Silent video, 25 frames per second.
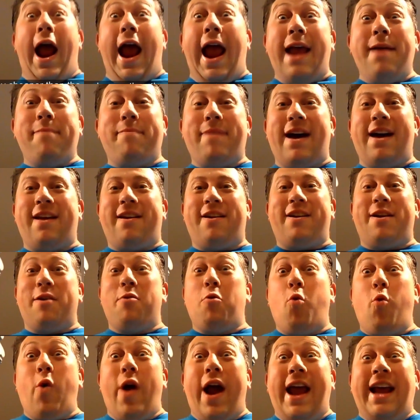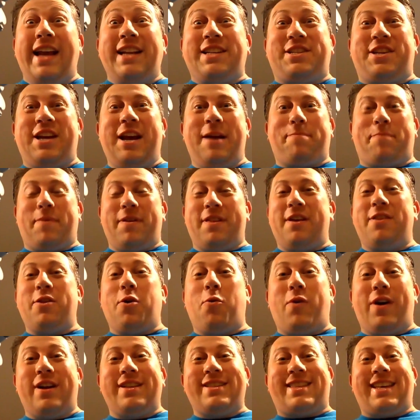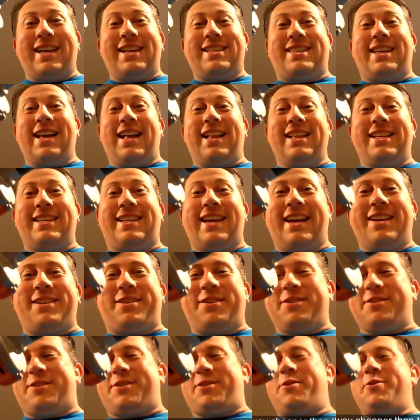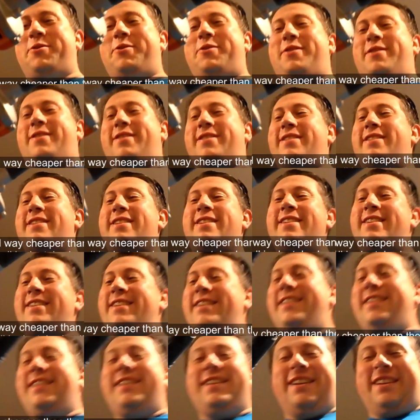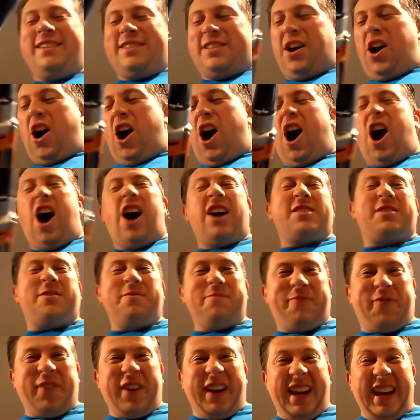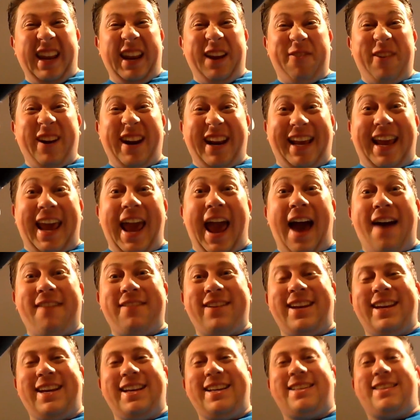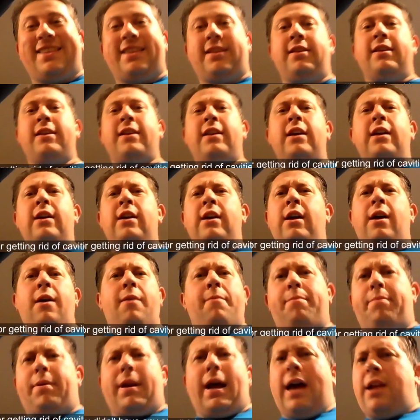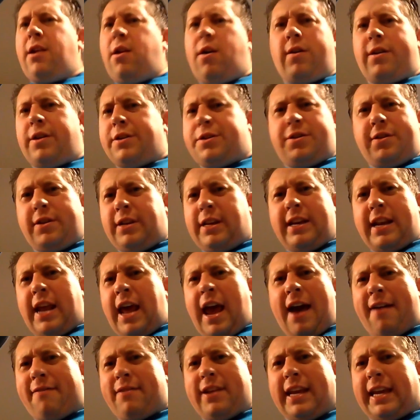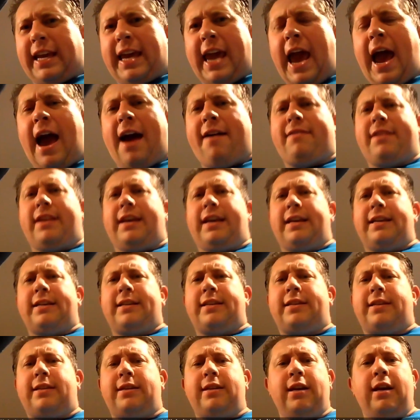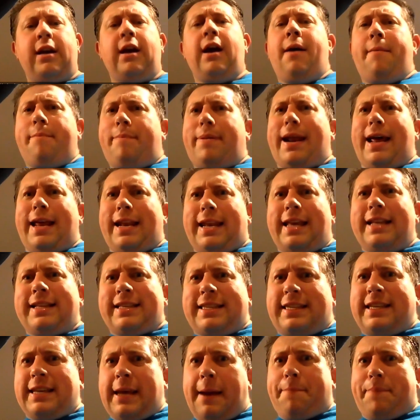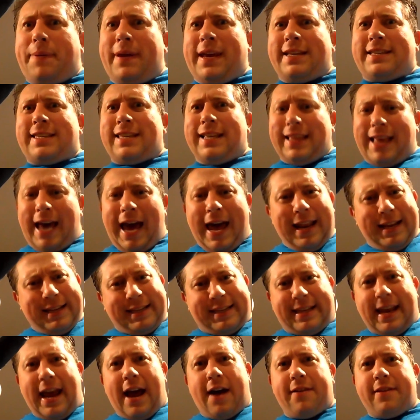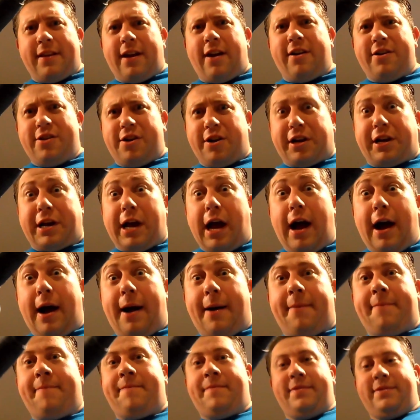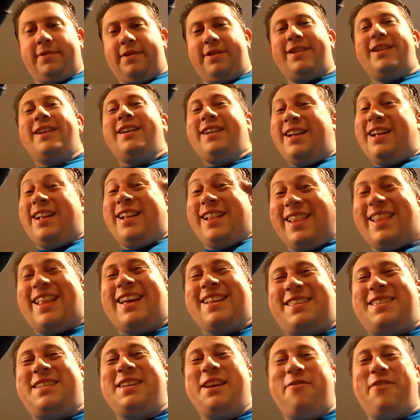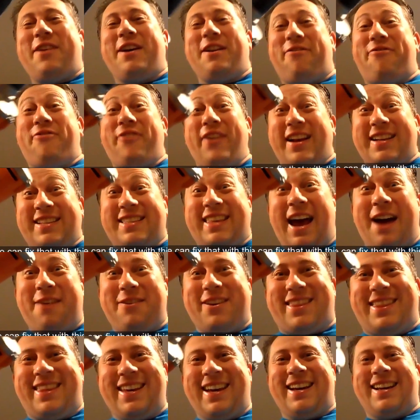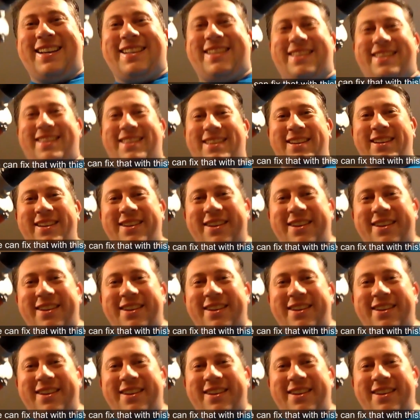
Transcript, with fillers: way better and way cheaper than the ones they sell in dental school. Awesome for getting rid of cavities, but I noticed you didn't have any cavities. But I did see a piece of lettuce down there in your gum. Let's see if we can fix that with this.